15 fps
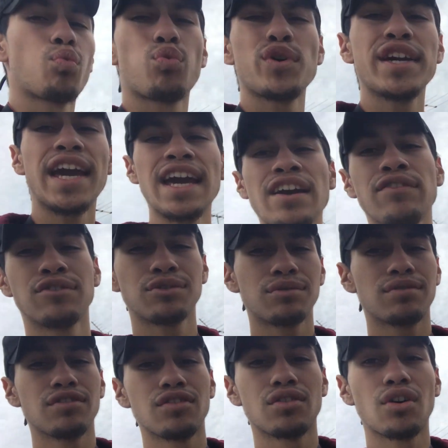We gave
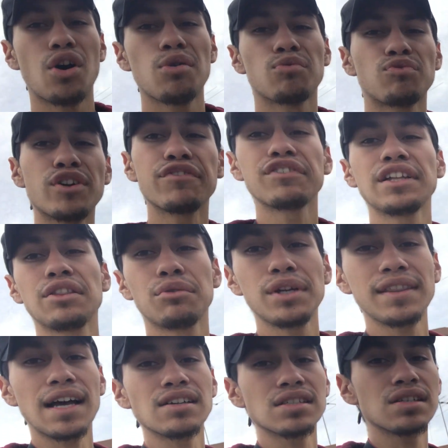roughly
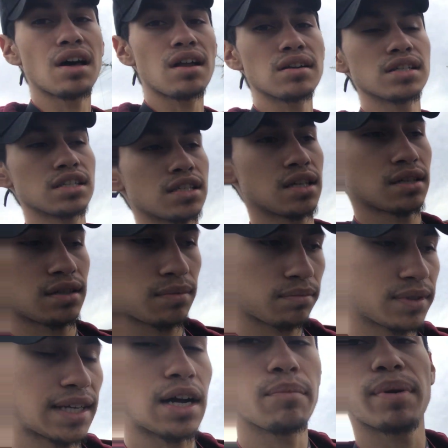$3,000
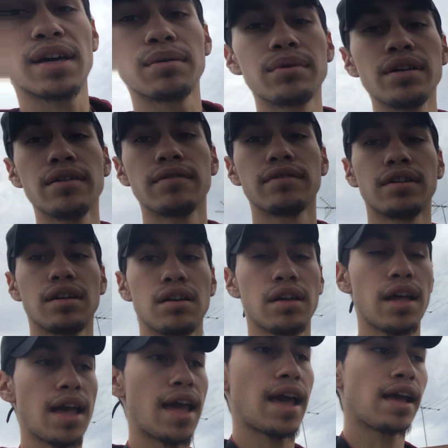down payment,
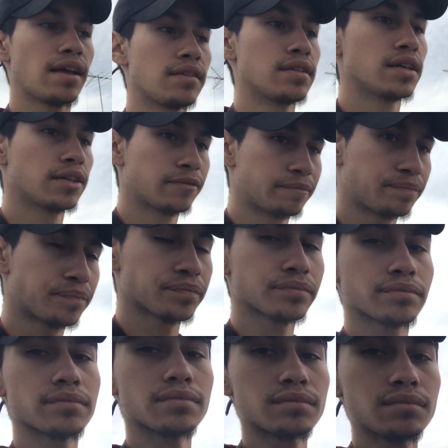and
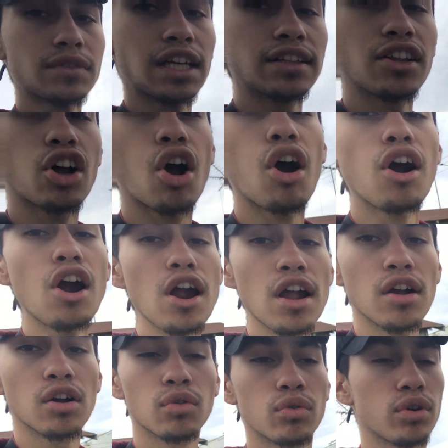the car,
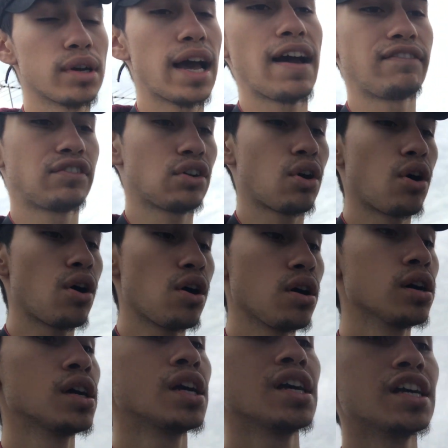after all,
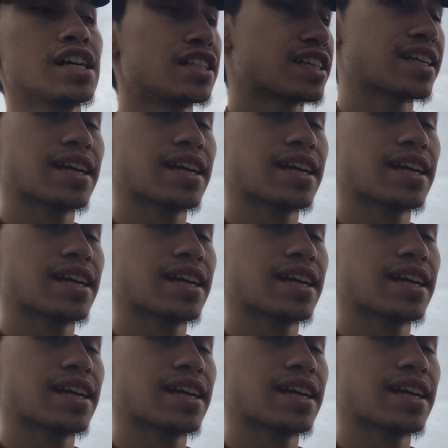is